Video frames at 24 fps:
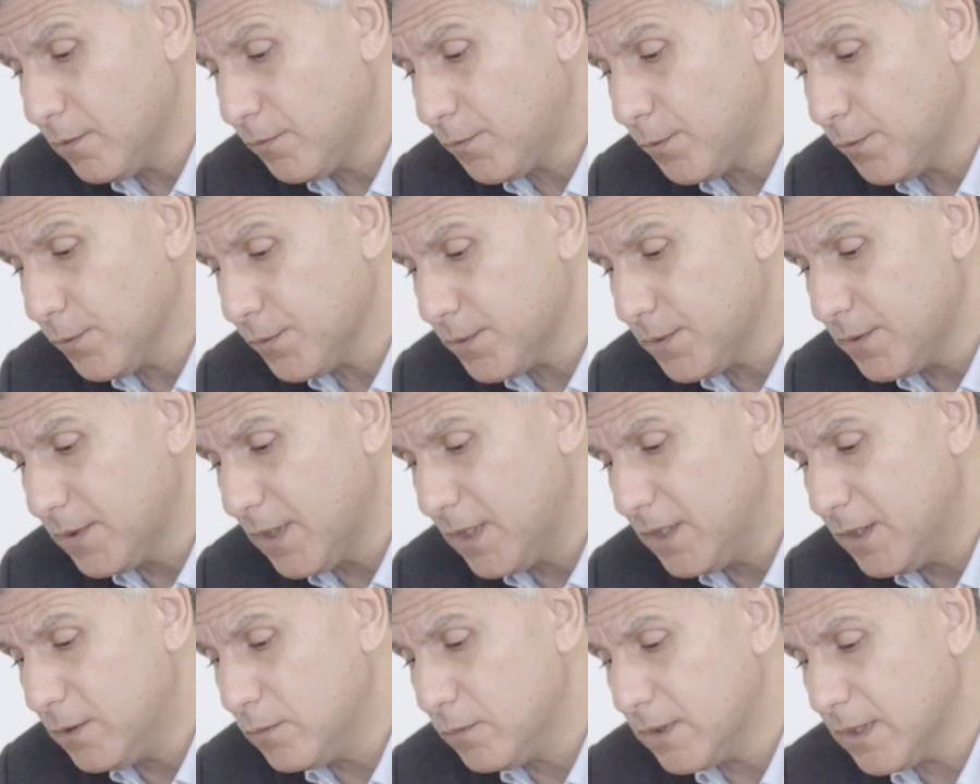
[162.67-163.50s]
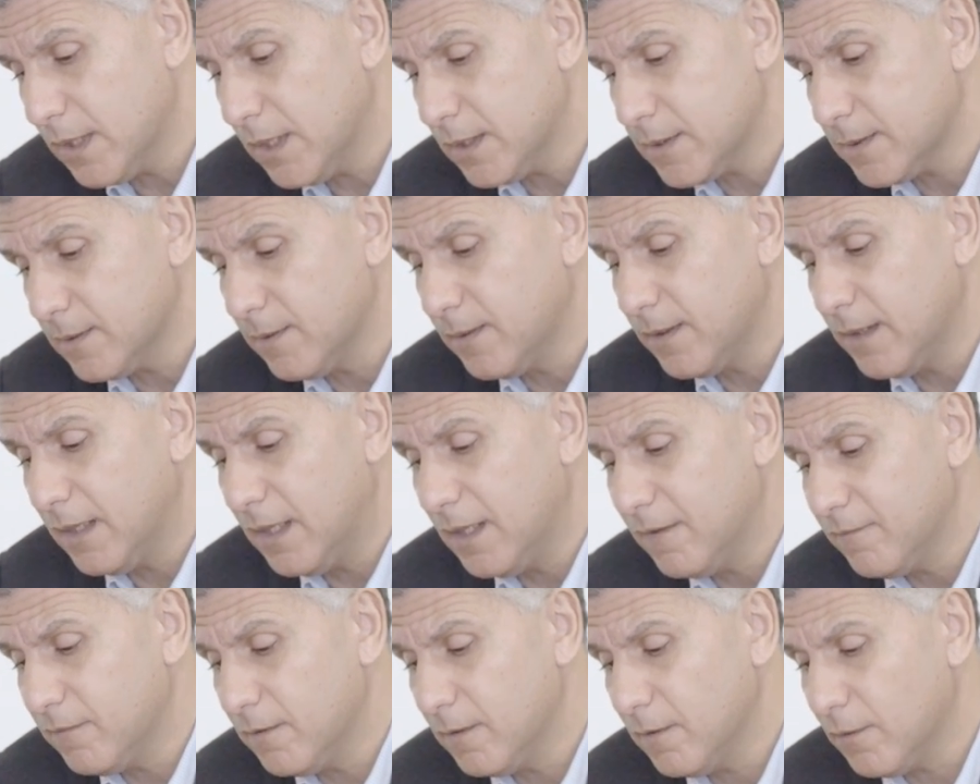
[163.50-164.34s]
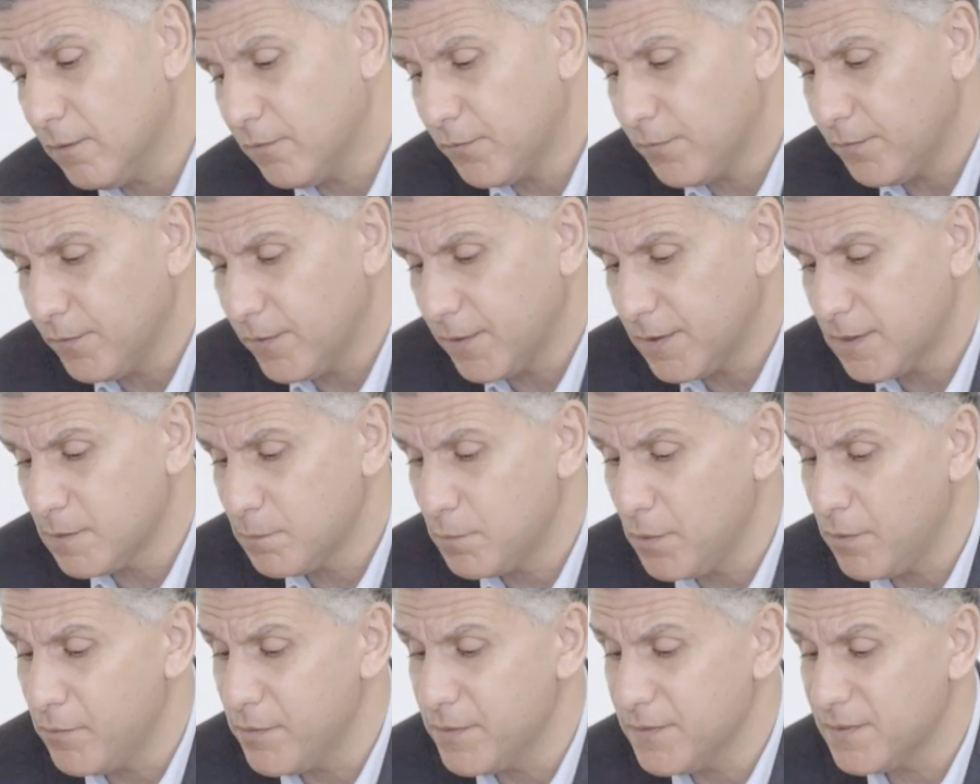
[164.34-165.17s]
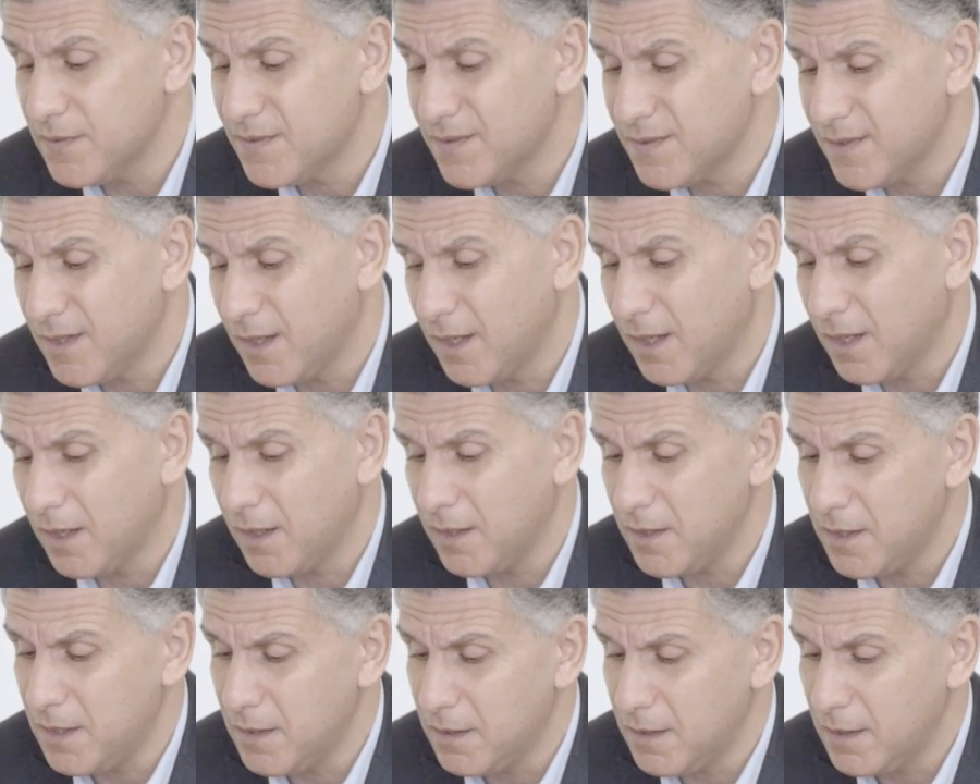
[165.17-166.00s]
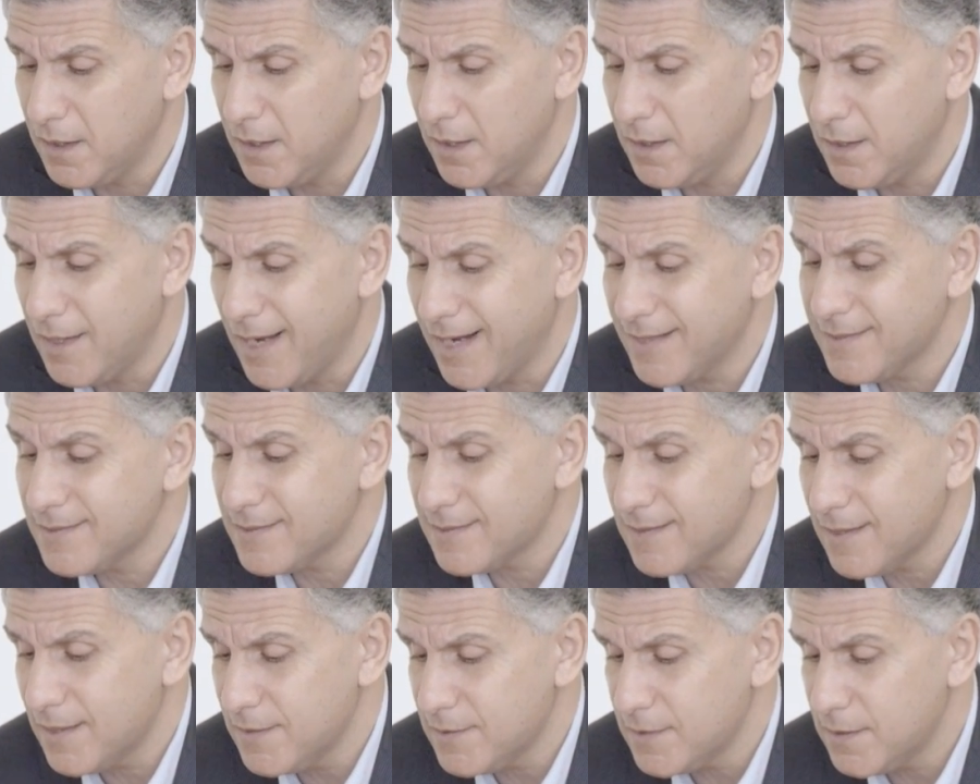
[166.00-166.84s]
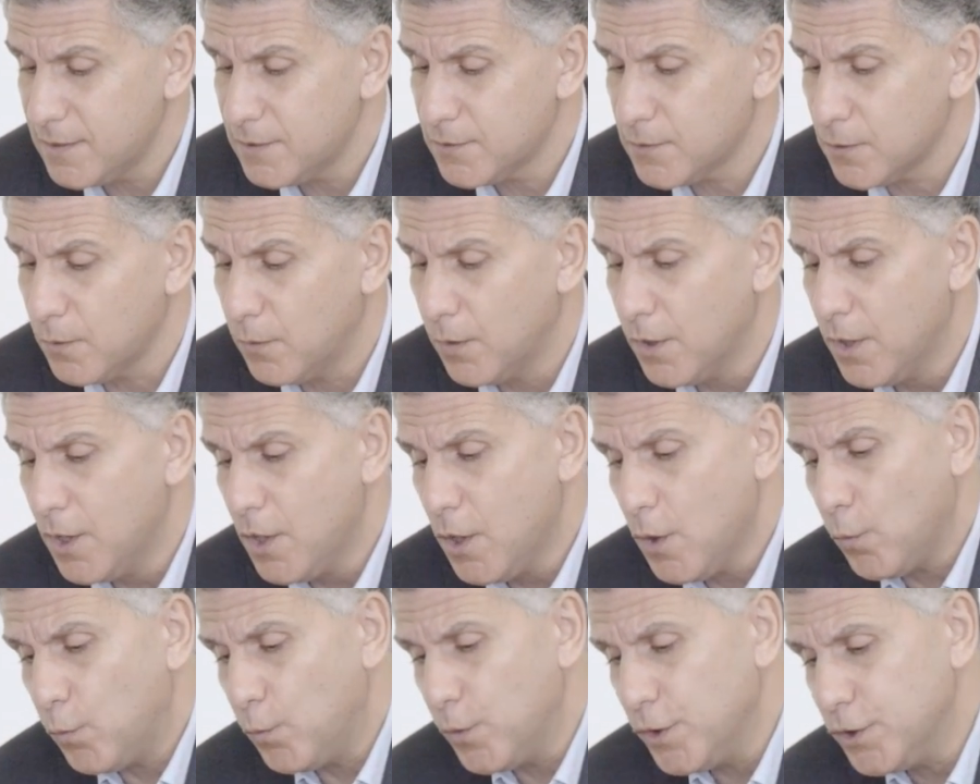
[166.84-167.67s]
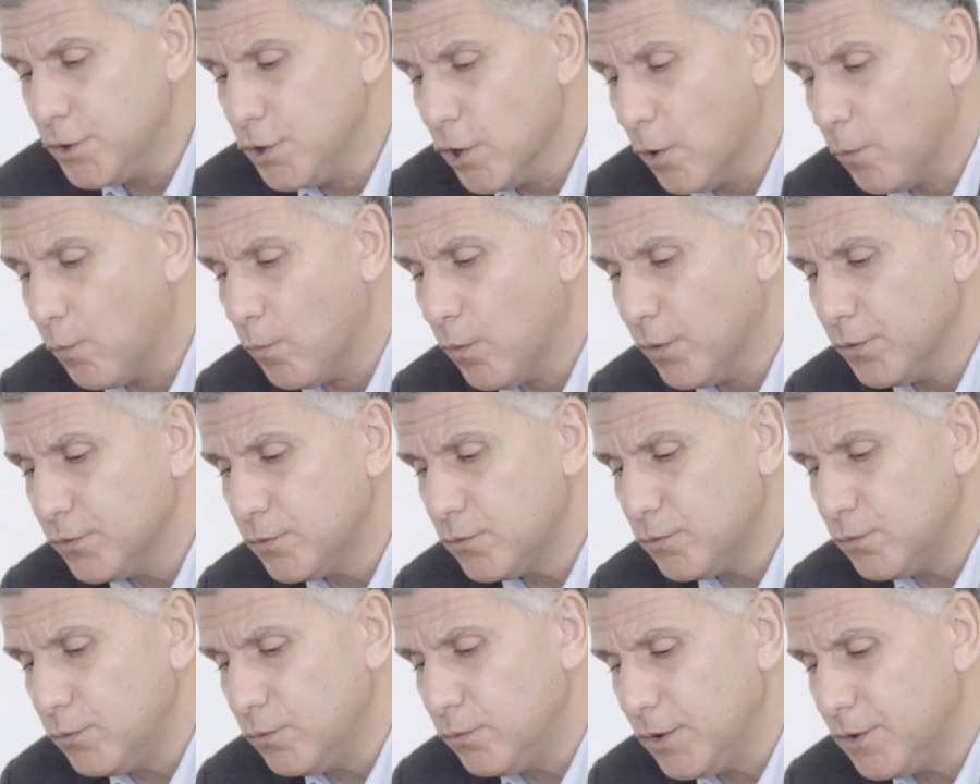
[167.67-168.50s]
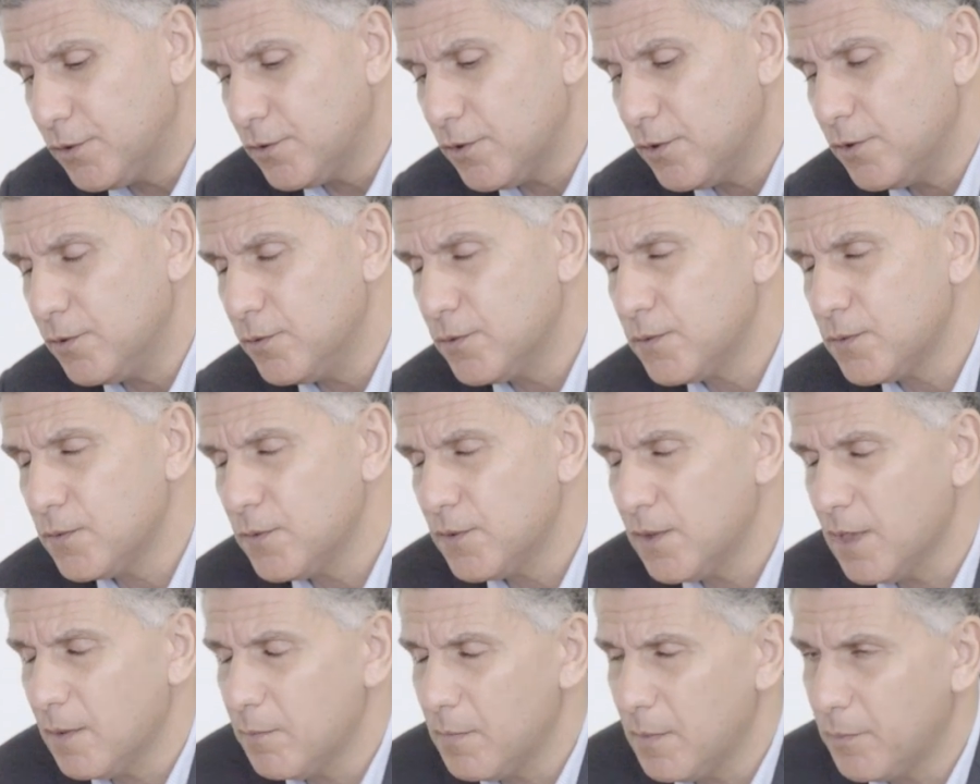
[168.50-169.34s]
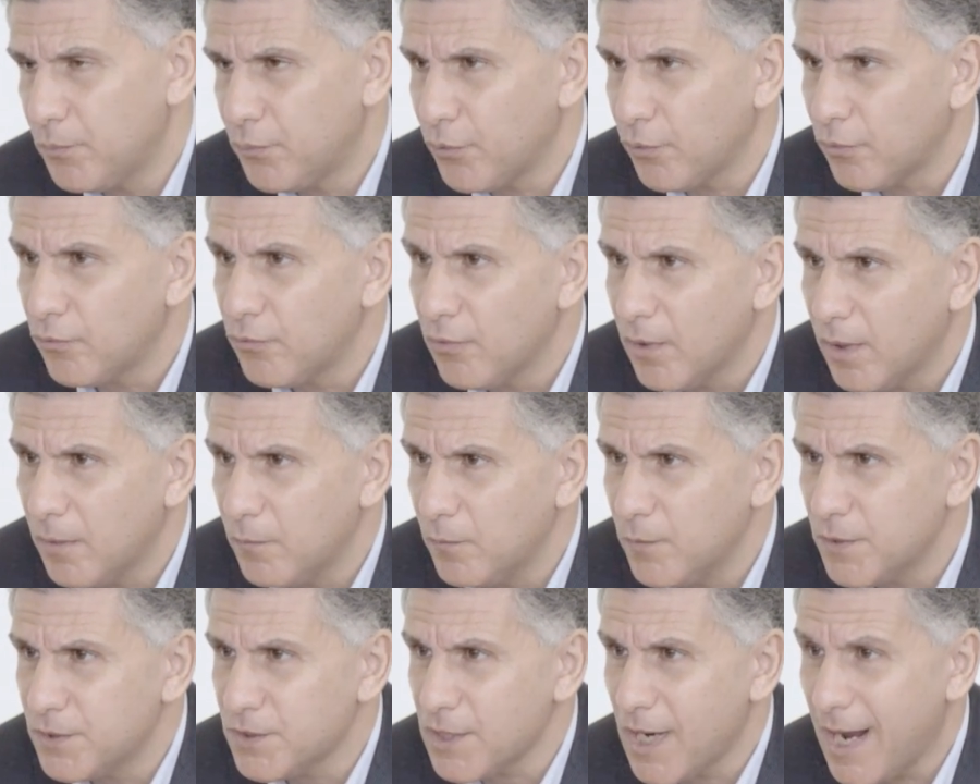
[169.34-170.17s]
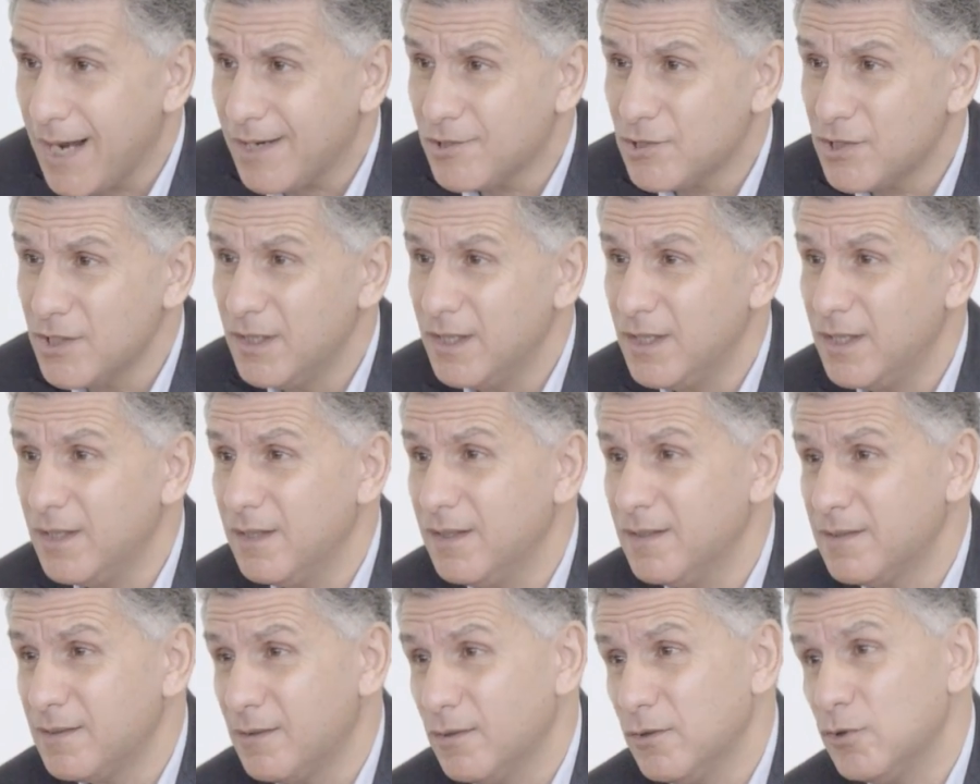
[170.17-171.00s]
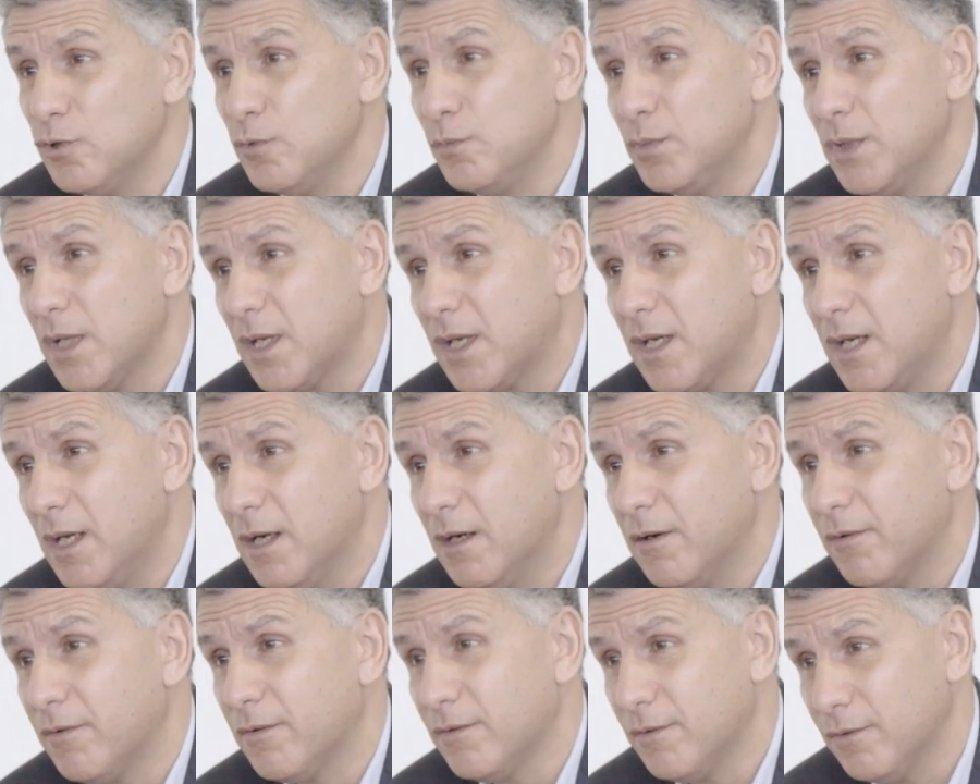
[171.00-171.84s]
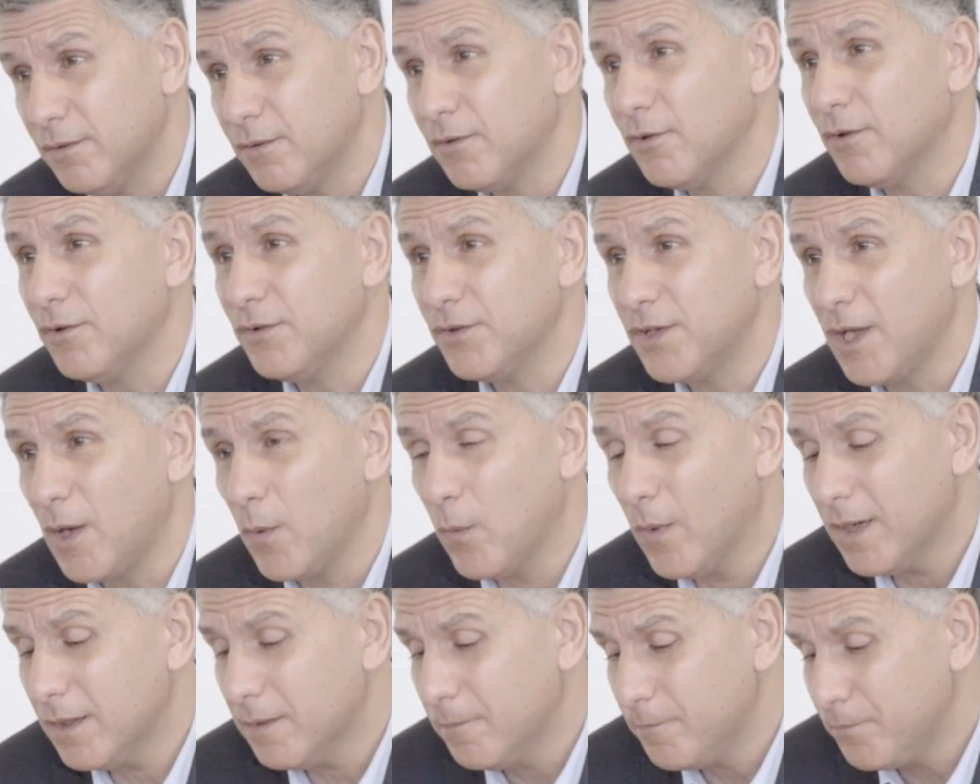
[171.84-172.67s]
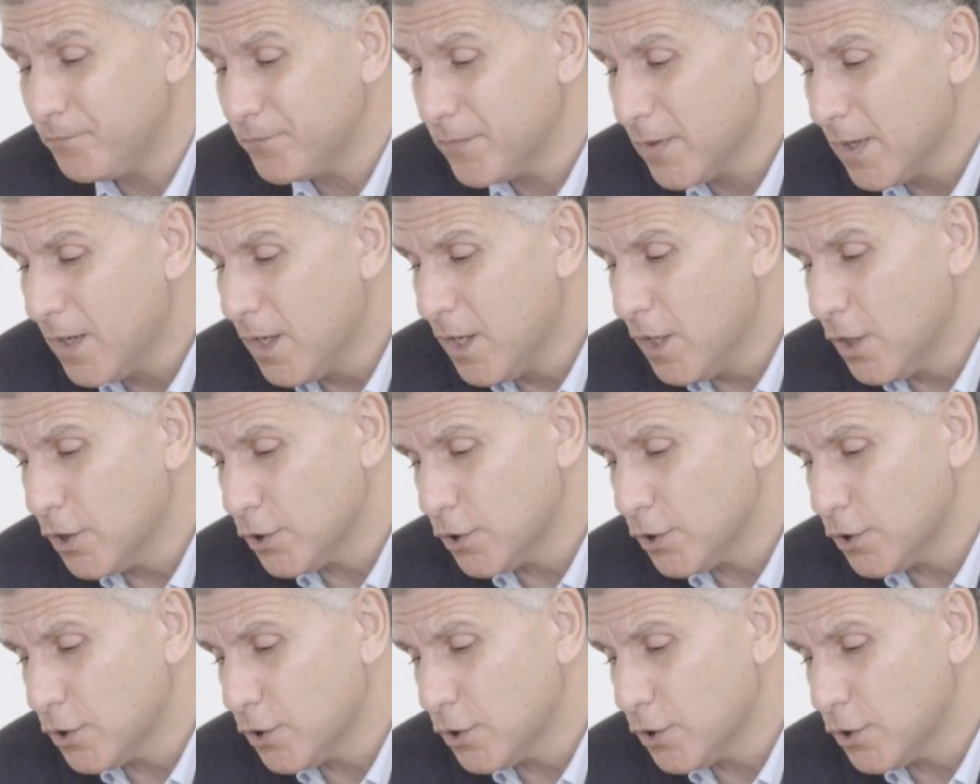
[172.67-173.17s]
Of course, they need to tell us on the level of experience in exercising. So we don't want to introduce to them a program which actually is going to be a killer on day one. Mm-hmm.